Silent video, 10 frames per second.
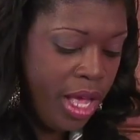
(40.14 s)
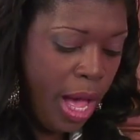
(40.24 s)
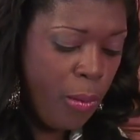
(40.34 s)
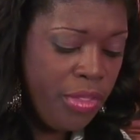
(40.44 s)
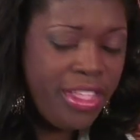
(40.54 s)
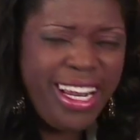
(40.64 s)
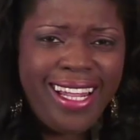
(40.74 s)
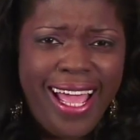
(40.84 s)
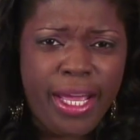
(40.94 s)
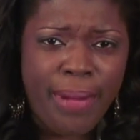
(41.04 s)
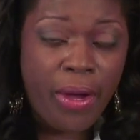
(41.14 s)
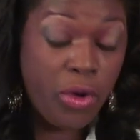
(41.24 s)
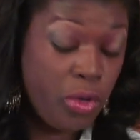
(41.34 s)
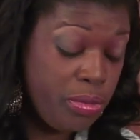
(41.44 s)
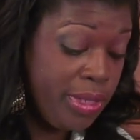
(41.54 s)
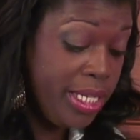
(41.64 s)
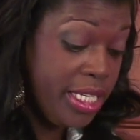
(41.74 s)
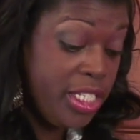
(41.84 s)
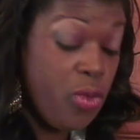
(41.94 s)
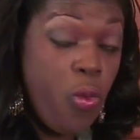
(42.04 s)
And one thing I like about goat meat
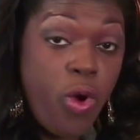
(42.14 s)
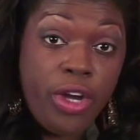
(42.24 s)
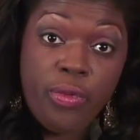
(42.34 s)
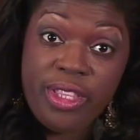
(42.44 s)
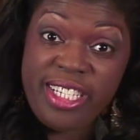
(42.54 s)
is the one with